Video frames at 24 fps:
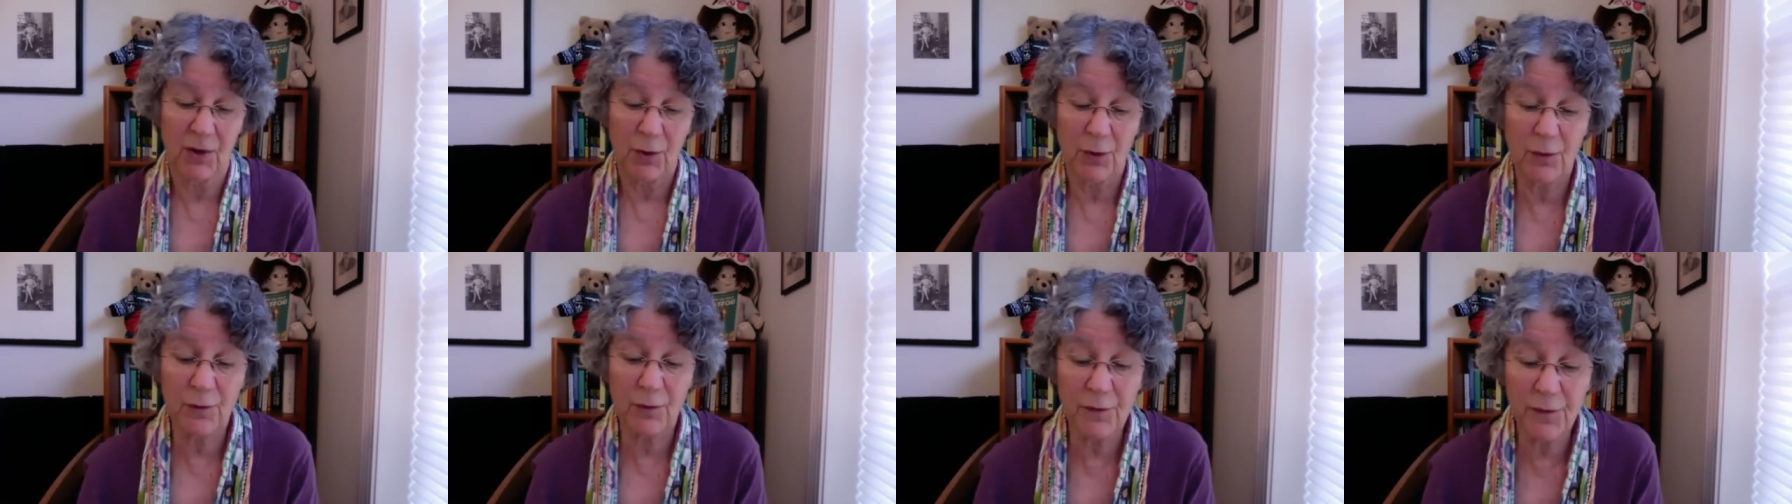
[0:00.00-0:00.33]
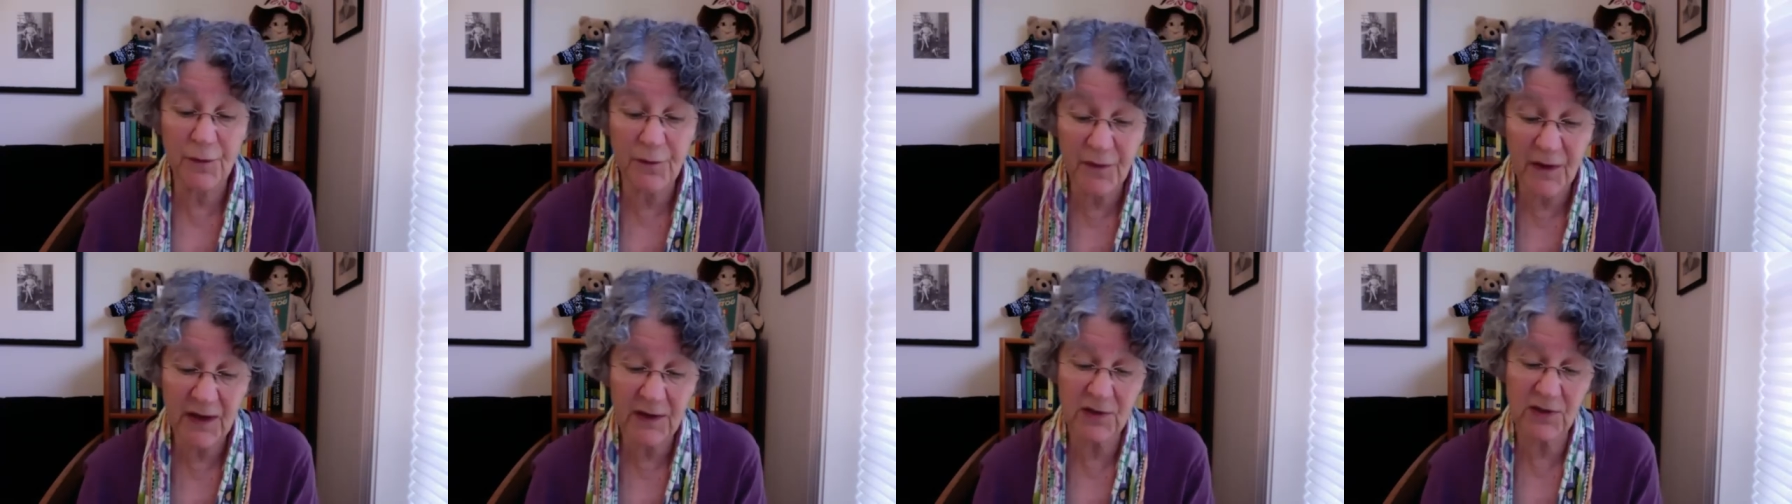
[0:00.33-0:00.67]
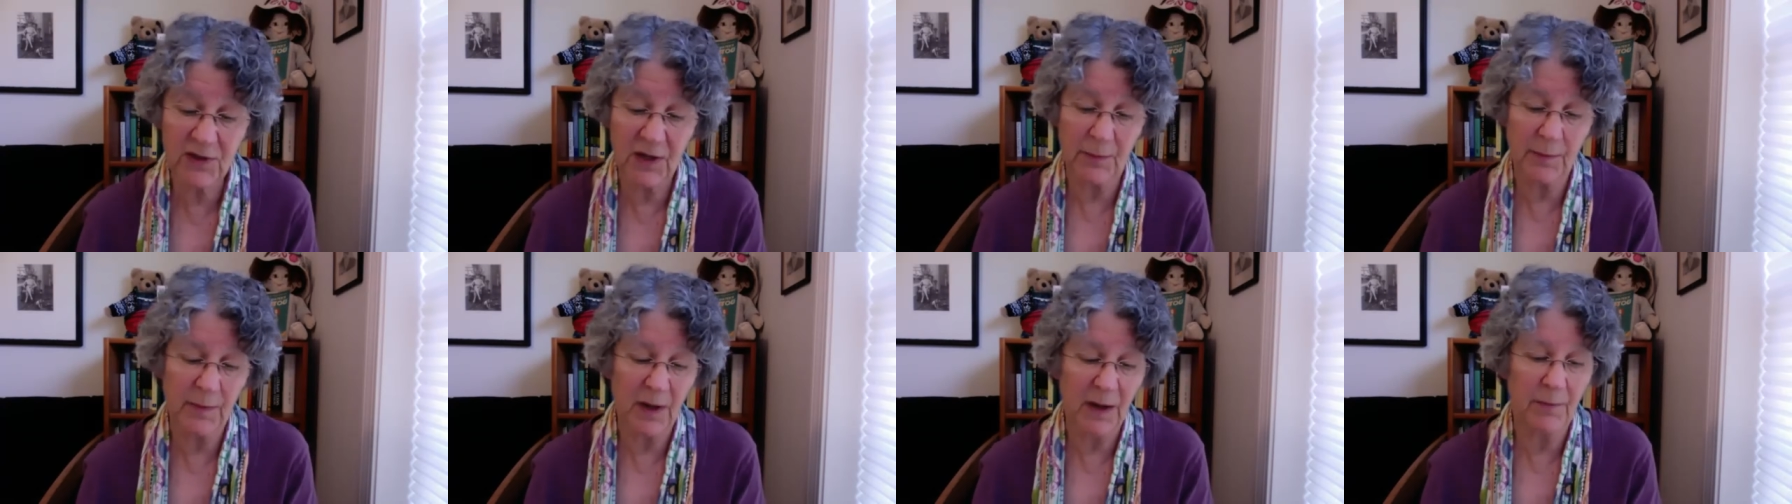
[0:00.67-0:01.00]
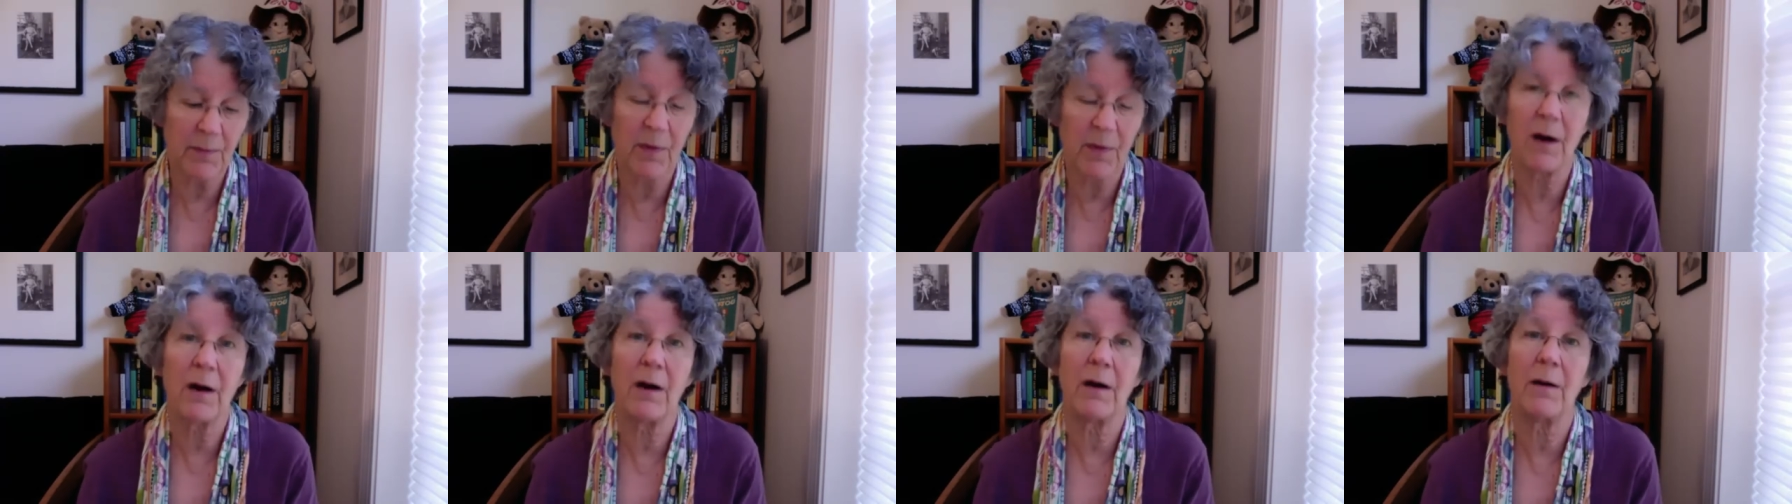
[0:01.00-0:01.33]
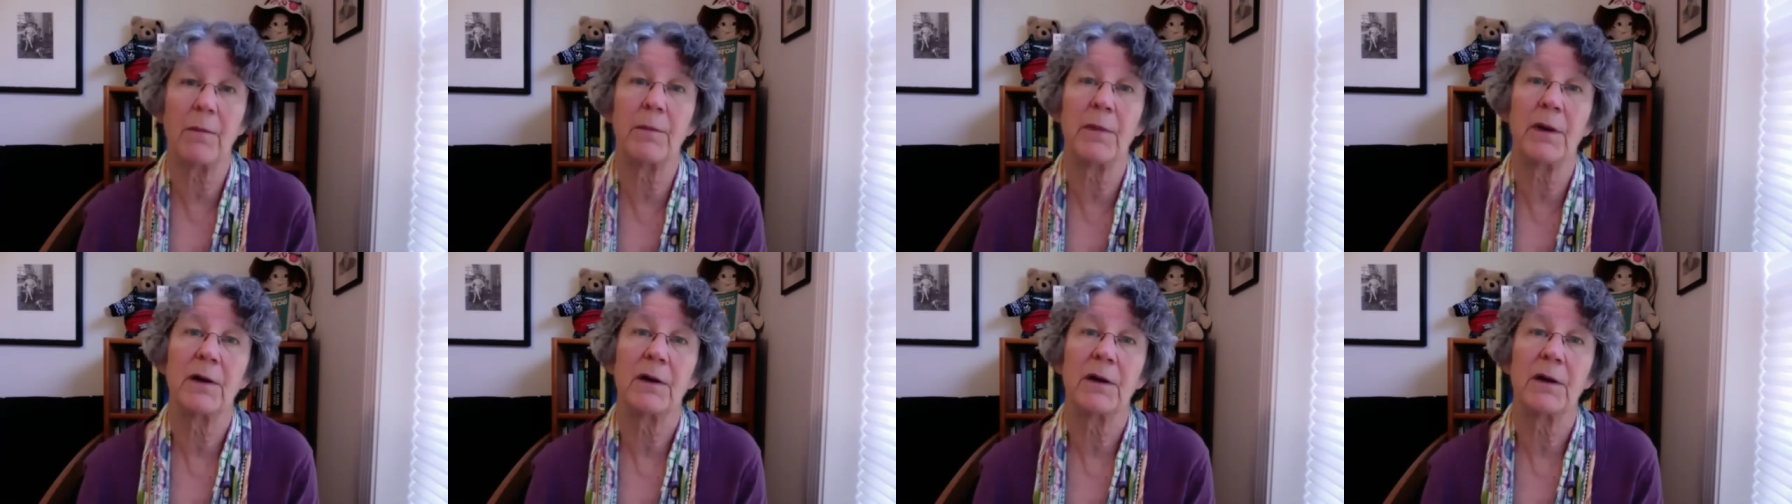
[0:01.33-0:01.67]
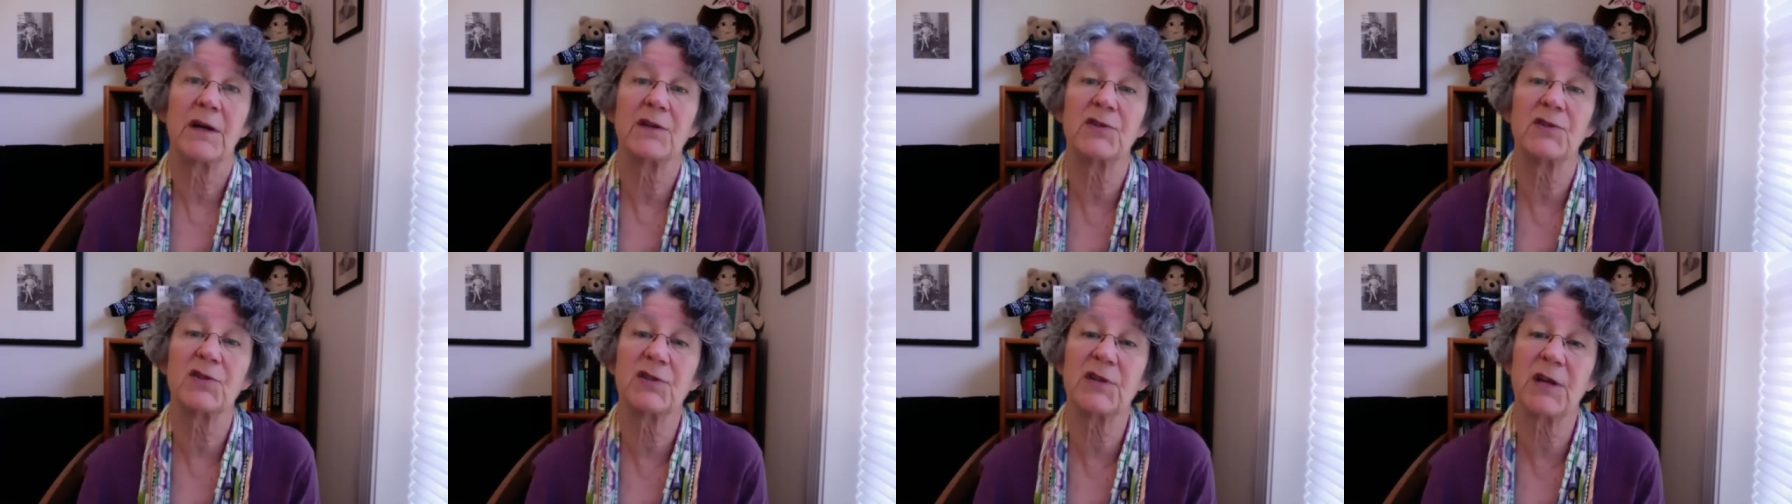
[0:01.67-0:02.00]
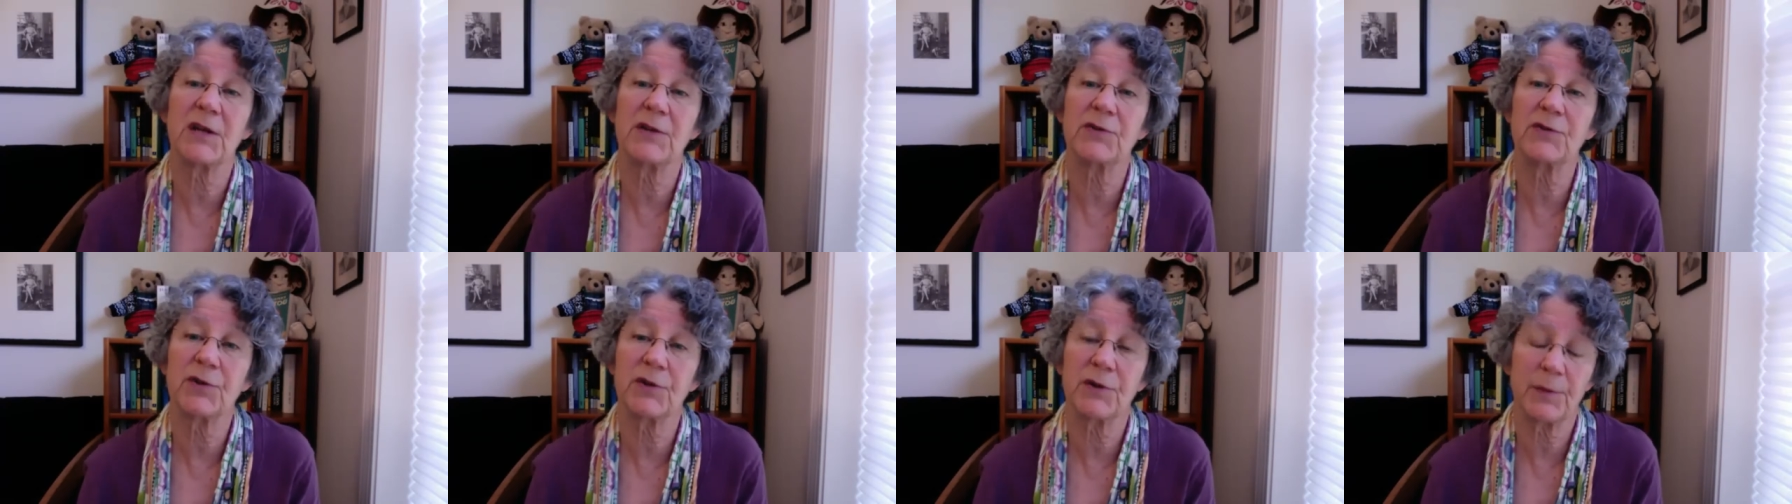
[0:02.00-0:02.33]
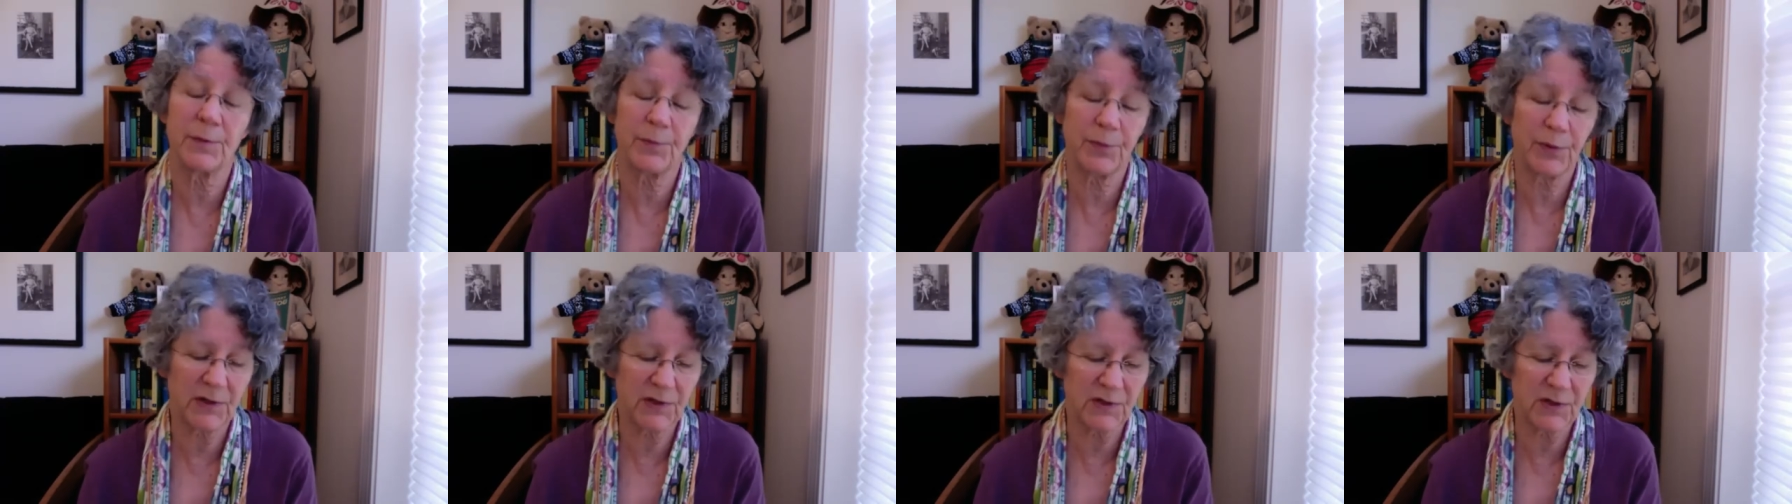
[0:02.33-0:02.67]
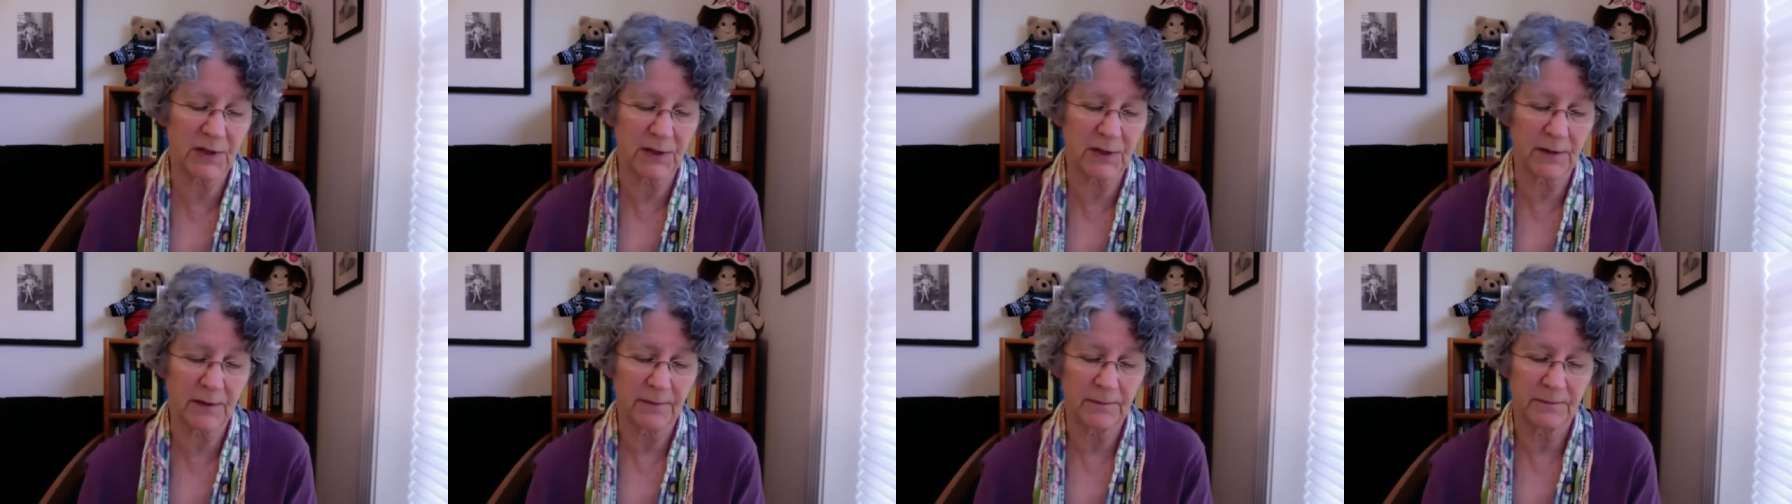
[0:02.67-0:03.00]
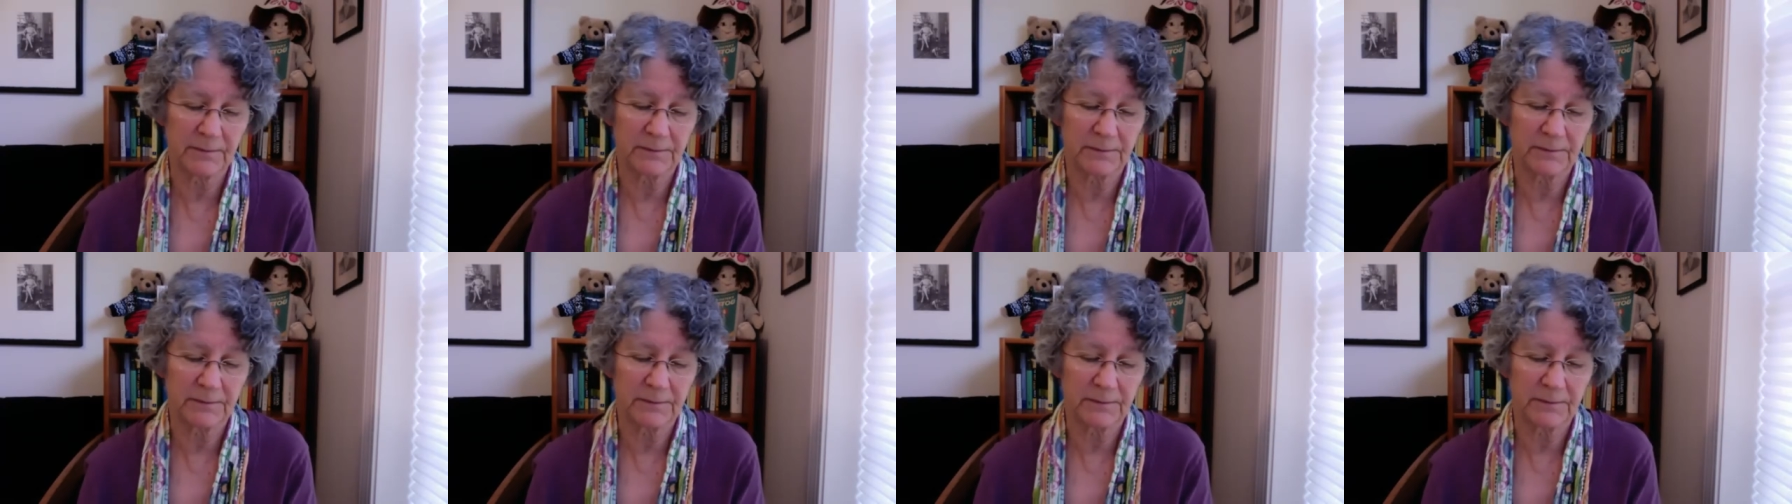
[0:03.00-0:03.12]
who finked on my mom and sent her to prison.